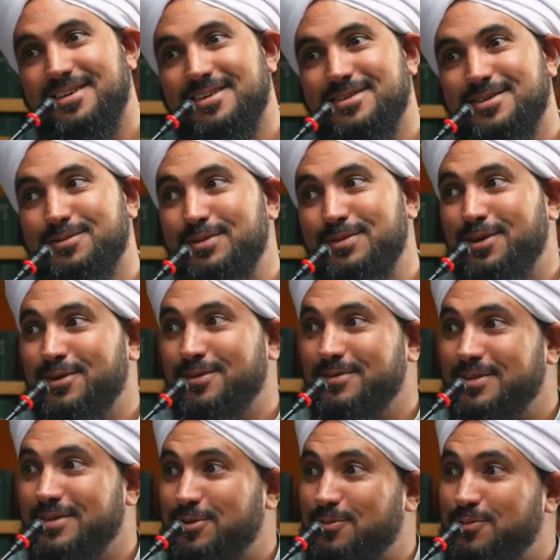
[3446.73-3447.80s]

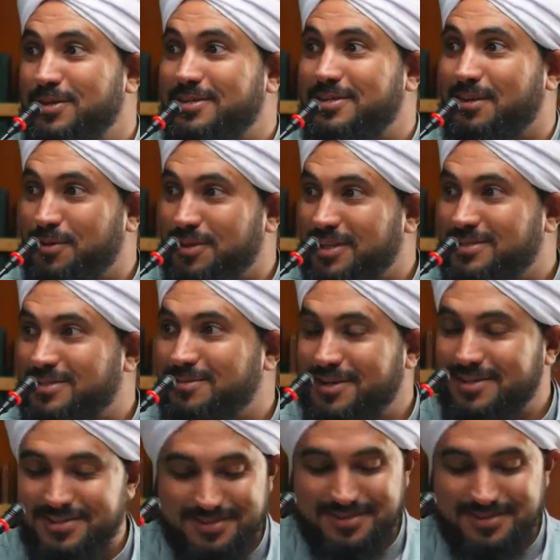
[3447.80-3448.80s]
Should be someone that smiles.